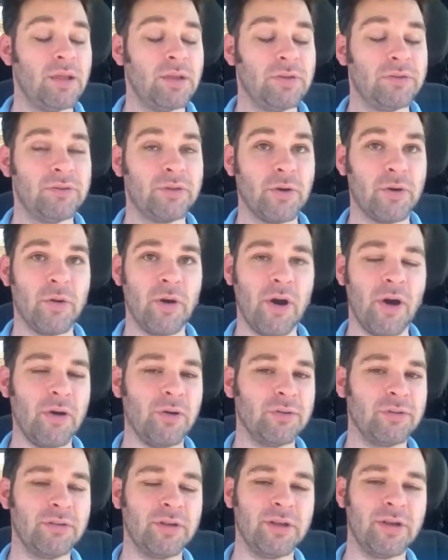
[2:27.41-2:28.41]
So all
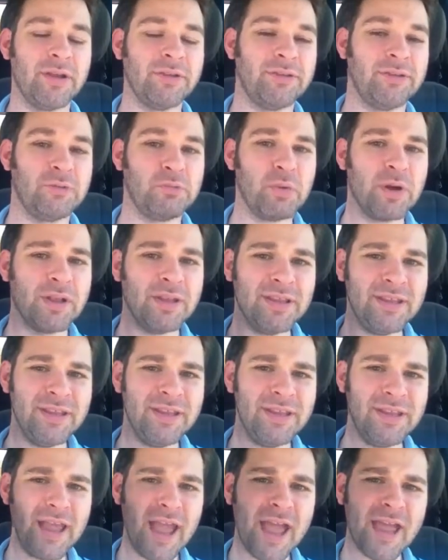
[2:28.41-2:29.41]
of a sudden I just went,
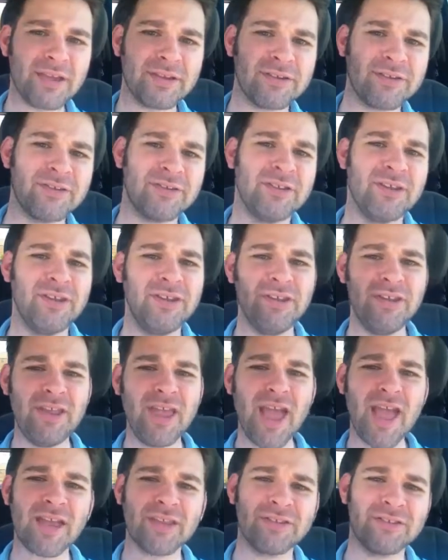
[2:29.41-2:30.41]
yes,
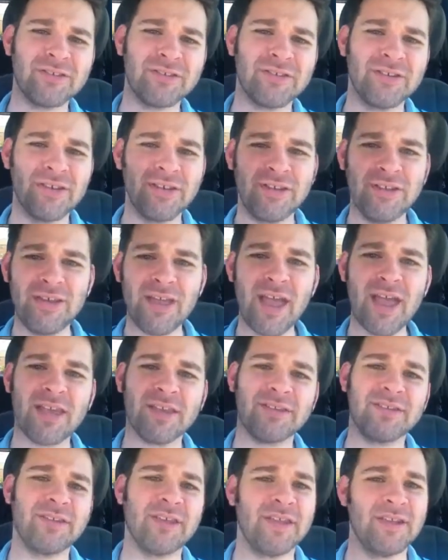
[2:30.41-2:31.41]
yes,
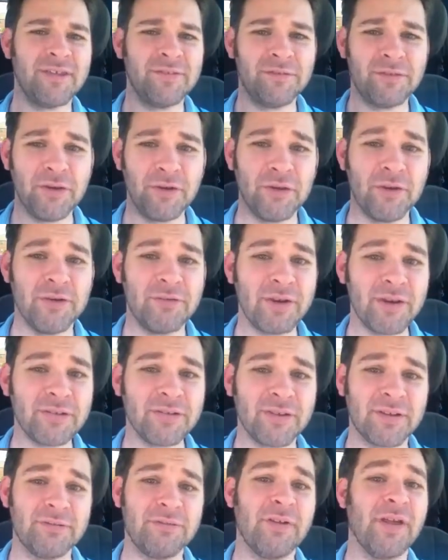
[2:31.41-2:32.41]
yes. And if you're a
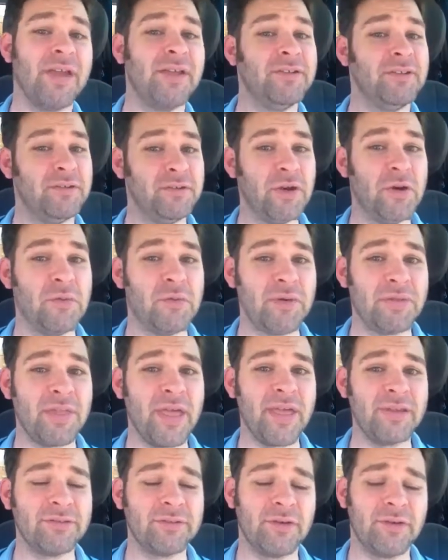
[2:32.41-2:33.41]
wrestling fan, you know what
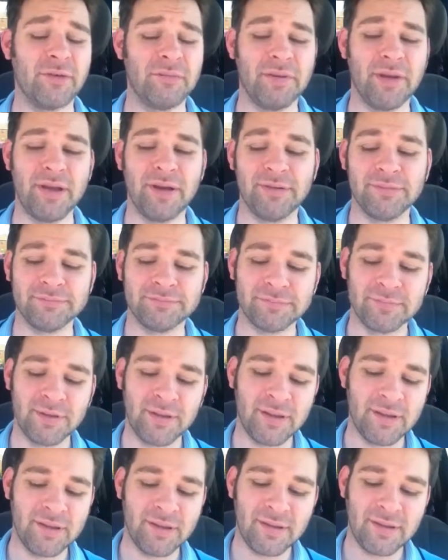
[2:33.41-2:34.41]
that's all about.
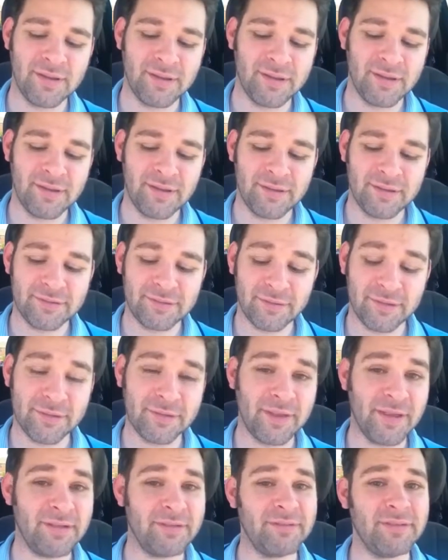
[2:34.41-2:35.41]
So
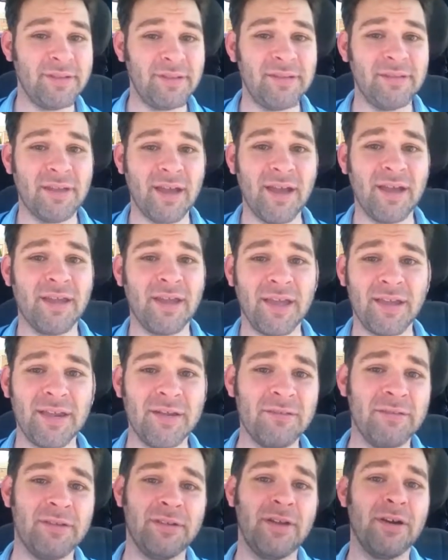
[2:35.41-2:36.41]
that I had
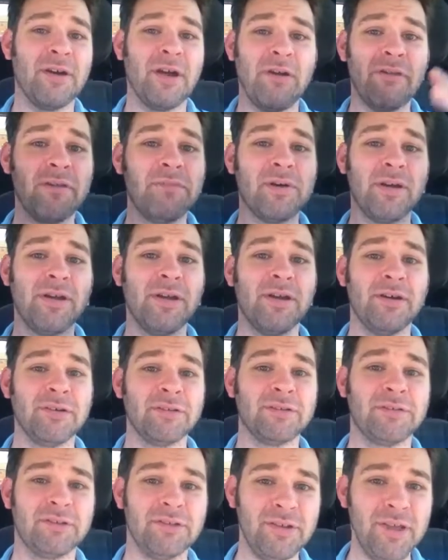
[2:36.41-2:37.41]
everybody
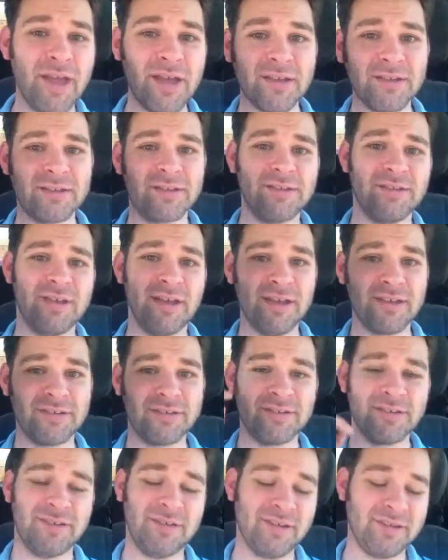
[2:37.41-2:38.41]
else, yes,
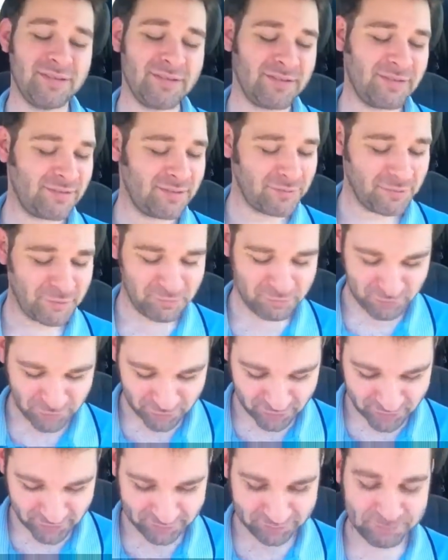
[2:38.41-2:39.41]
yes, yes. Oh
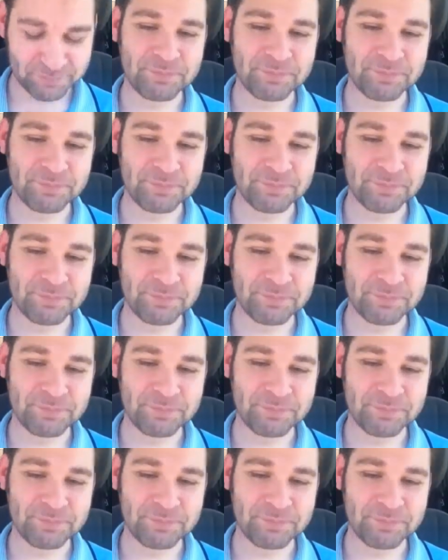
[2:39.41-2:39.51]
boy.